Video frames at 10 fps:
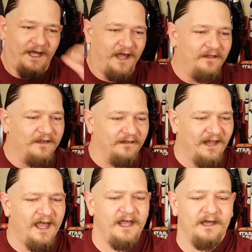And then
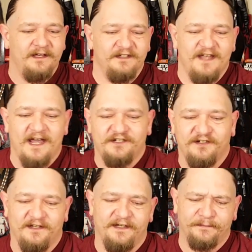Leia is
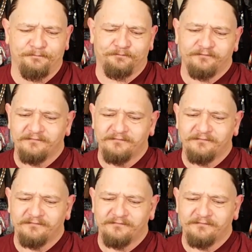actually,